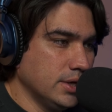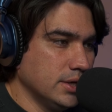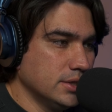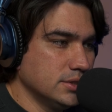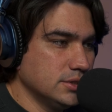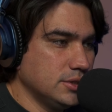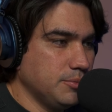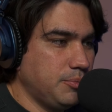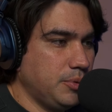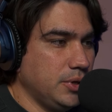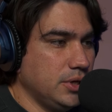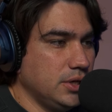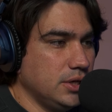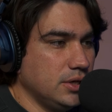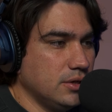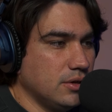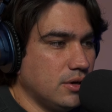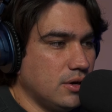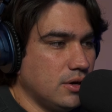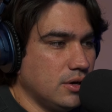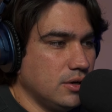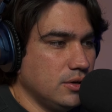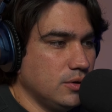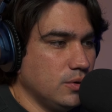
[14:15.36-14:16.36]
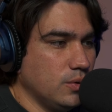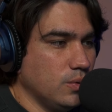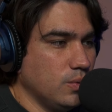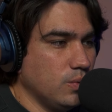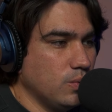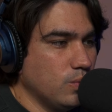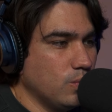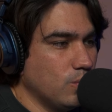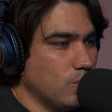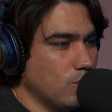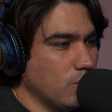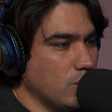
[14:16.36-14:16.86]
depending on
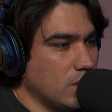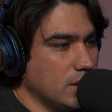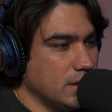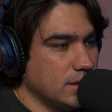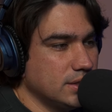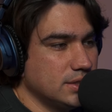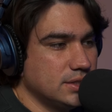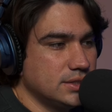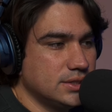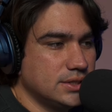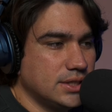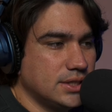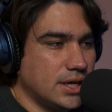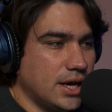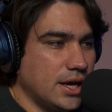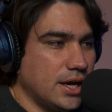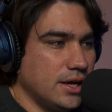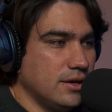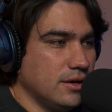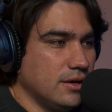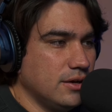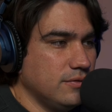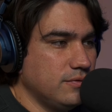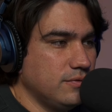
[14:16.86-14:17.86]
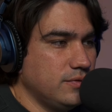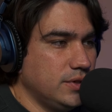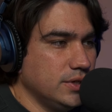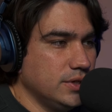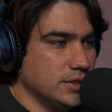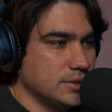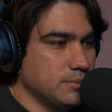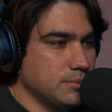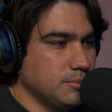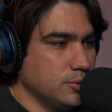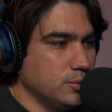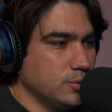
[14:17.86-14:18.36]
what side of
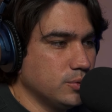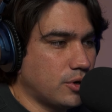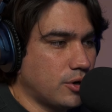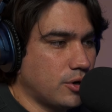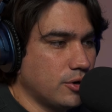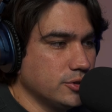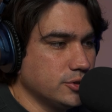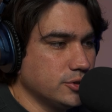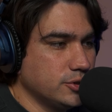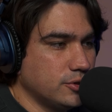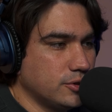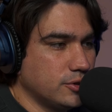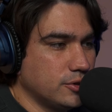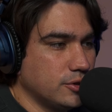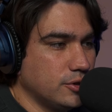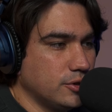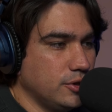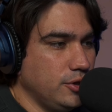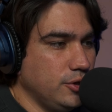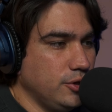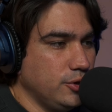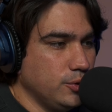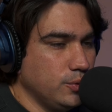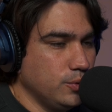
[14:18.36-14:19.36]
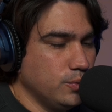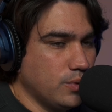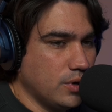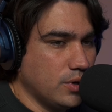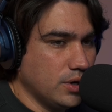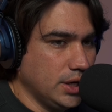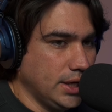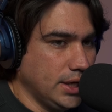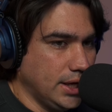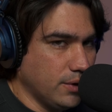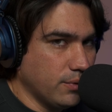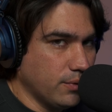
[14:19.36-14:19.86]
this blue cursor you want
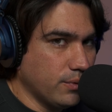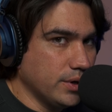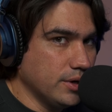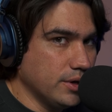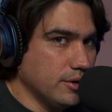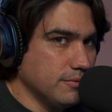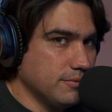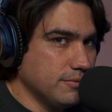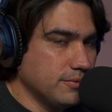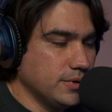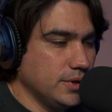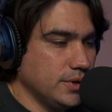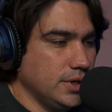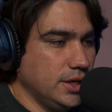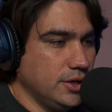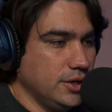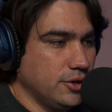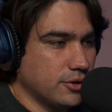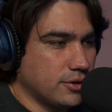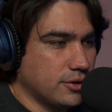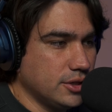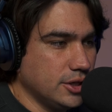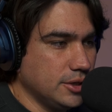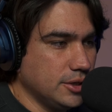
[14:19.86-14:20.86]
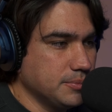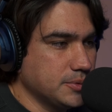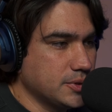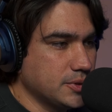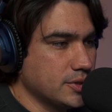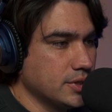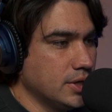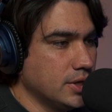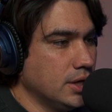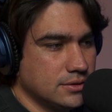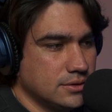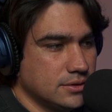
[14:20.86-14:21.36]
to get rid of in your clips.
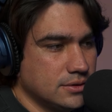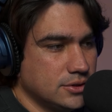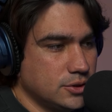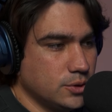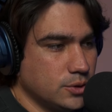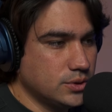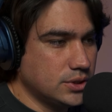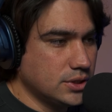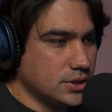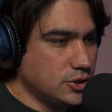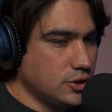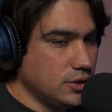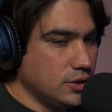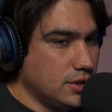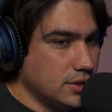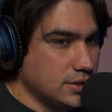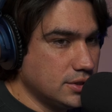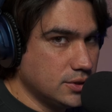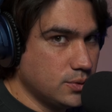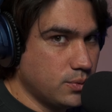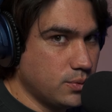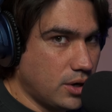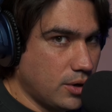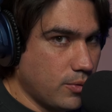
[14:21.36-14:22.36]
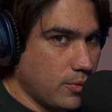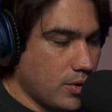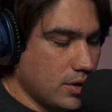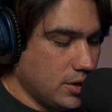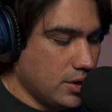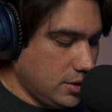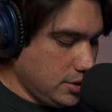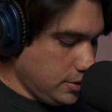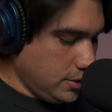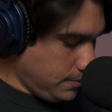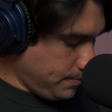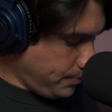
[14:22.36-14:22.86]
So essentially, this is what I want to
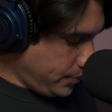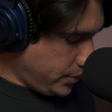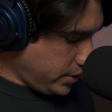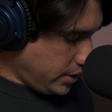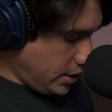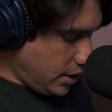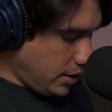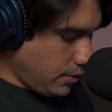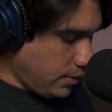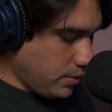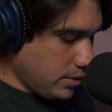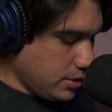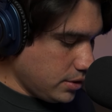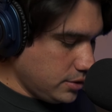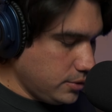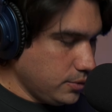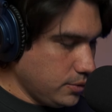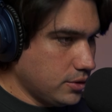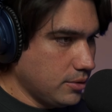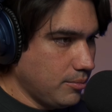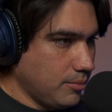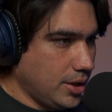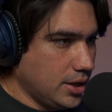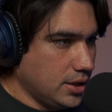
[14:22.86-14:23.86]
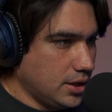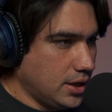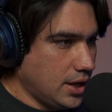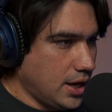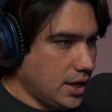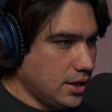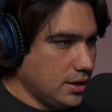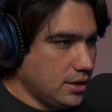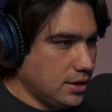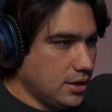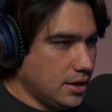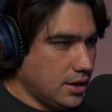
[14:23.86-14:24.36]
do. I want to do Command K
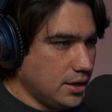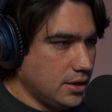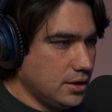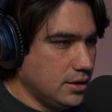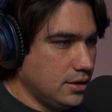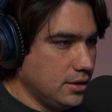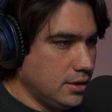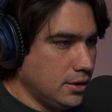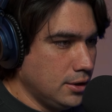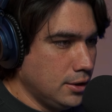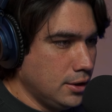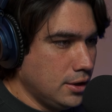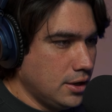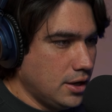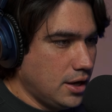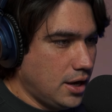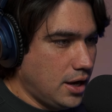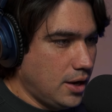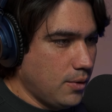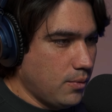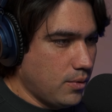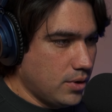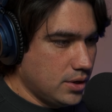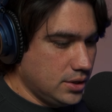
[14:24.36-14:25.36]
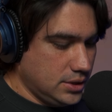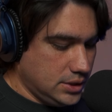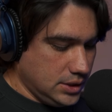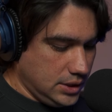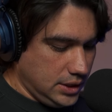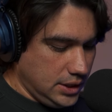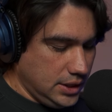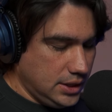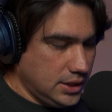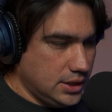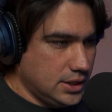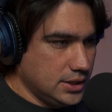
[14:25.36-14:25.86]
to cut. I want to
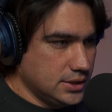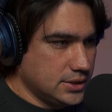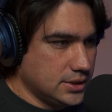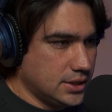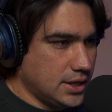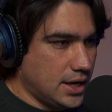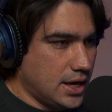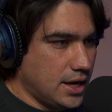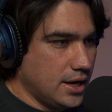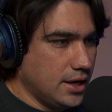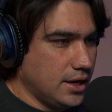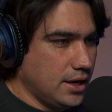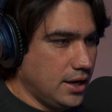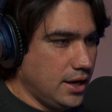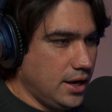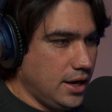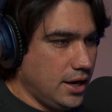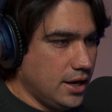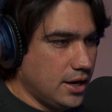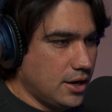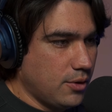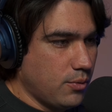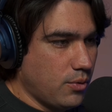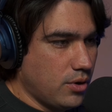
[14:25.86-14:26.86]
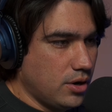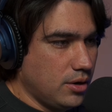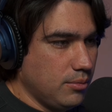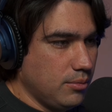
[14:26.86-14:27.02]
delete this guy, and I want to